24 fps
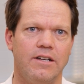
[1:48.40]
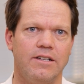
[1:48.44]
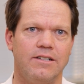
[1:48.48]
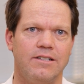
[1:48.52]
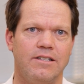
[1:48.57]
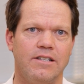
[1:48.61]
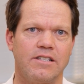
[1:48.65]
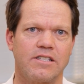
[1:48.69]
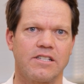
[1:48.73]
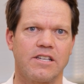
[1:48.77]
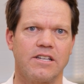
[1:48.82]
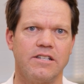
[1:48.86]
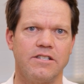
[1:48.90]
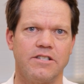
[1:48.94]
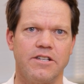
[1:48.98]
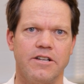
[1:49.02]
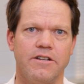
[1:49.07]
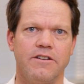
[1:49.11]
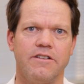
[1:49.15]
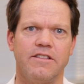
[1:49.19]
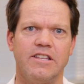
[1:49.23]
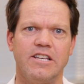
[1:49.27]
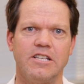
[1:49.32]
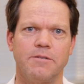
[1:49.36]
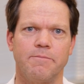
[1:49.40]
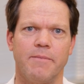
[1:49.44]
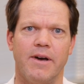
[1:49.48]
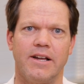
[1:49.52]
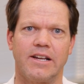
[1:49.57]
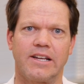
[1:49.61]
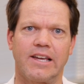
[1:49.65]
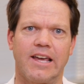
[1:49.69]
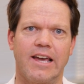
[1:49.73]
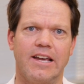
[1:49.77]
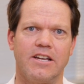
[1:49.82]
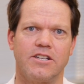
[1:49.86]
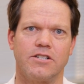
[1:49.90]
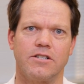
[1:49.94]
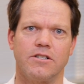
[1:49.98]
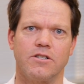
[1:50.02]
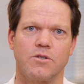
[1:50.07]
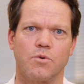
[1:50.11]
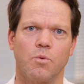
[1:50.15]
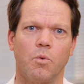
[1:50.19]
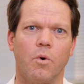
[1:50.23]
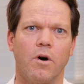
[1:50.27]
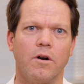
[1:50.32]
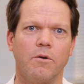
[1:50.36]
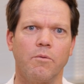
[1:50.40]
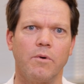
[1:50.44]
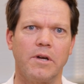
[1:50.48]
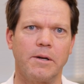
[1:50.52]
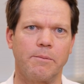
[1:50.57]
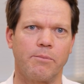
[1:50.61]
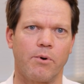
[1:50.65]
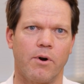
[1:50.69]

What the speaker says: Discontinue these medications 1 week